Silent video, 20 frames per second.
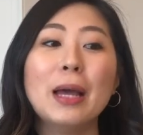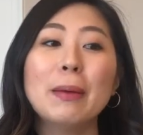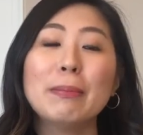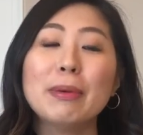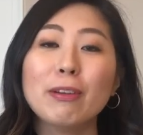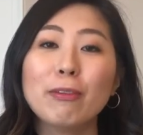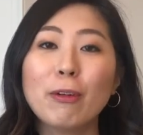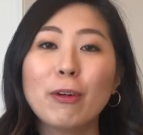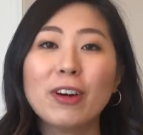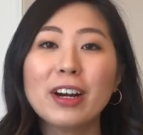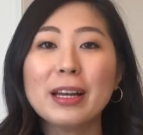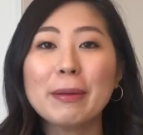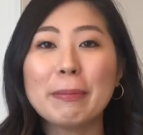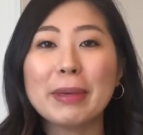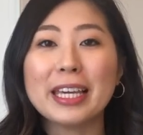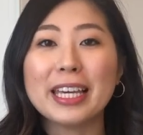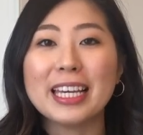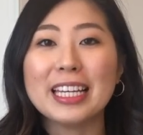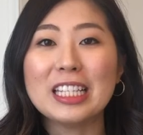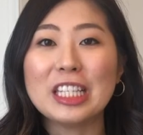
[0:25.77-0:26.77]
Before I
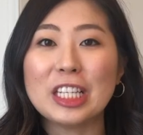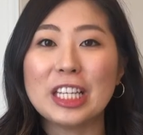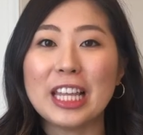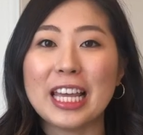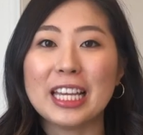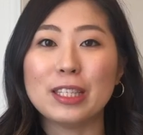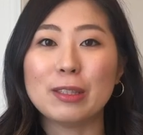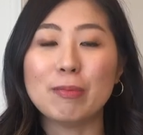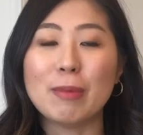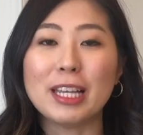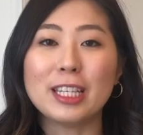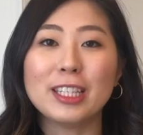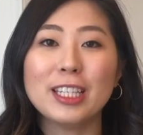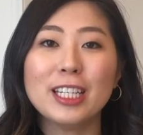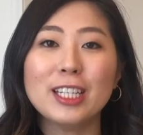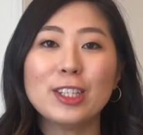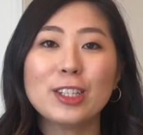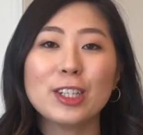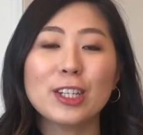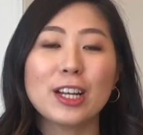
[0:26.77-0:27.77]
begin today's
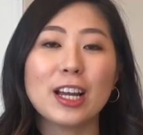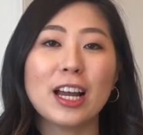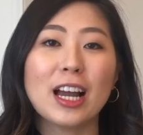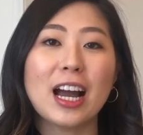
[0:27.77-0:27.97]
message,